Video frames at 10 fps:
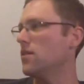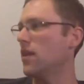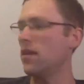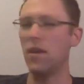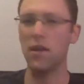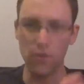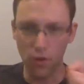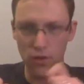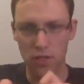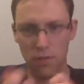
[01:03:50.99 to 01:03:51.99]
That a
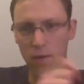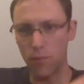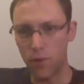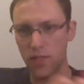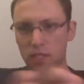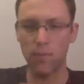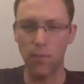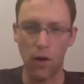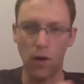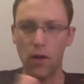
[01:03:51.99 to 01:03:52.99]
controller should be a pretty
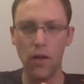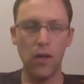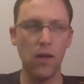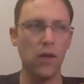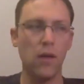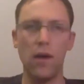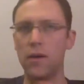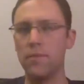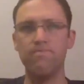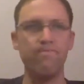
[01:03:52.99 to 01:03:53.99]
small
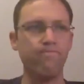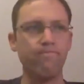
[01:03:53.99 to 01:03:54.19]
bunch